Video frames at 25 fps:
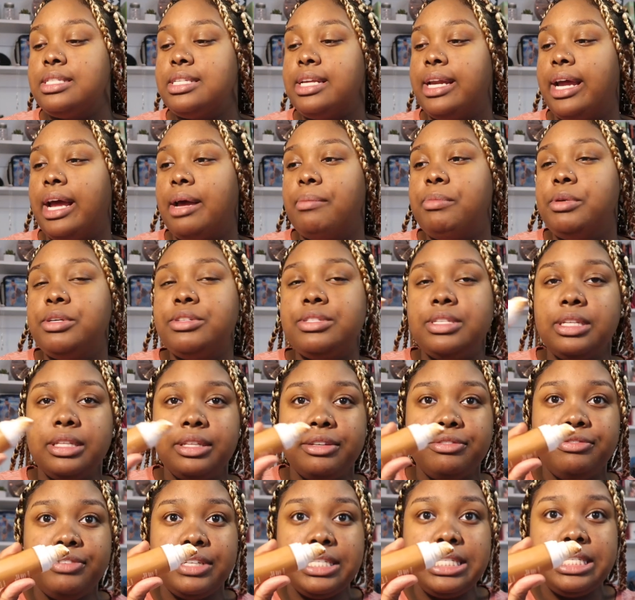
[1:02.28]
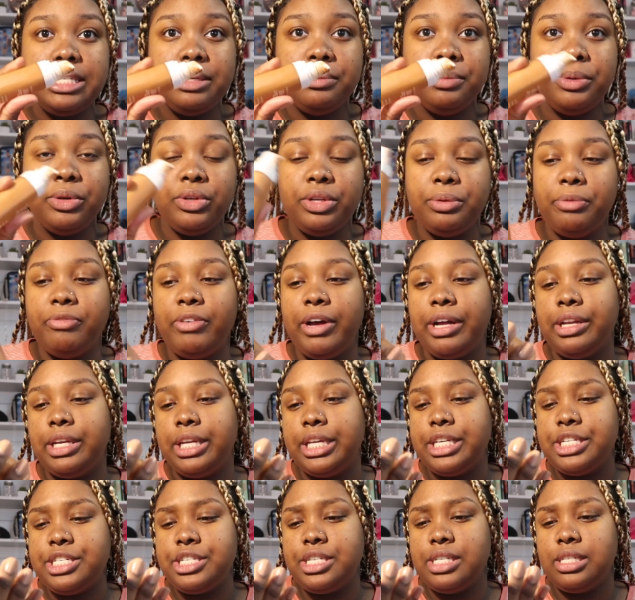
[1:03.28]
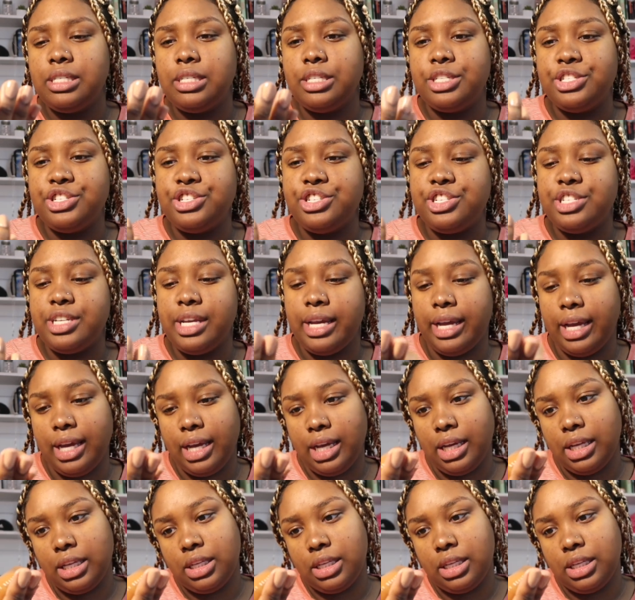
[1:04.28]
Today I'm using the Fenty Beauty foundation in shade